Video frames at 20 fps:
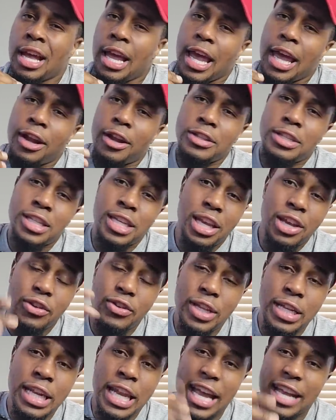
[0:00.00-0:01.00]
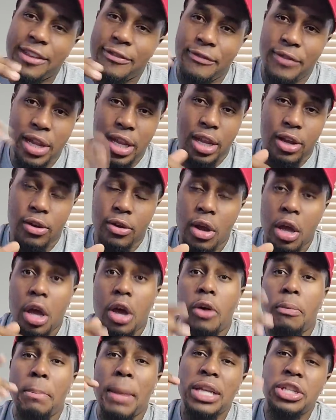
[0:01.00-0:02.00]
And until the next video,
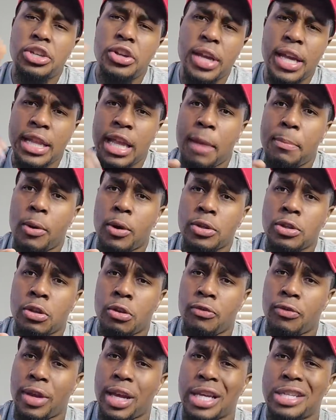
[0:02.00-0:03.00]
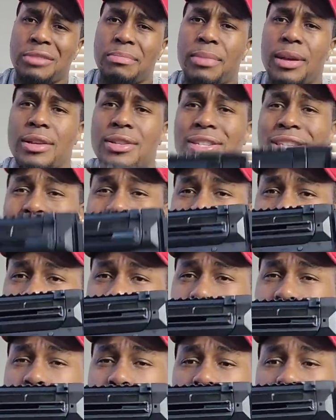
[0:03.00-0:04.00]
make sure you hit that post notification bell just so you
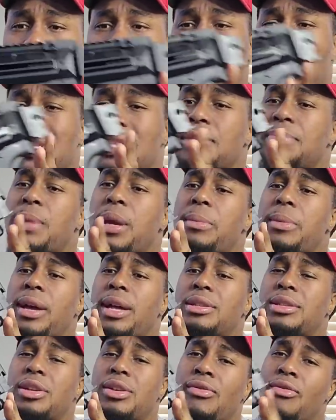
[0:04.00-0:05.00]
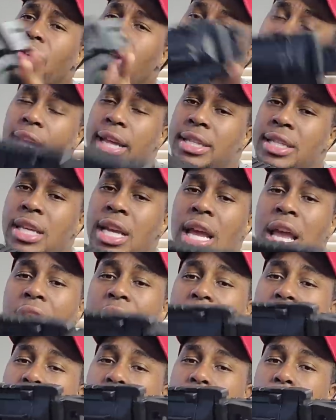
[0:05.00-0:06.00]
see when I take this baby out to the range
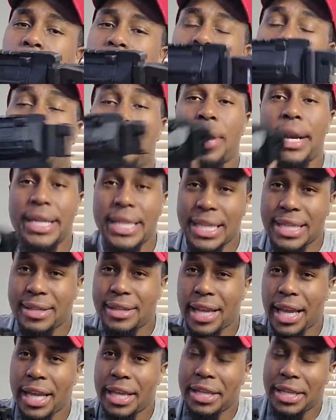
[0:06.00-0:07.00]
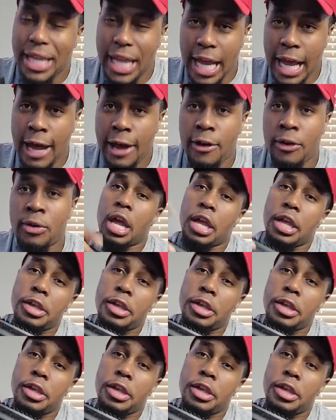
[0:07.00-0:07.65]
and when I break this thing down.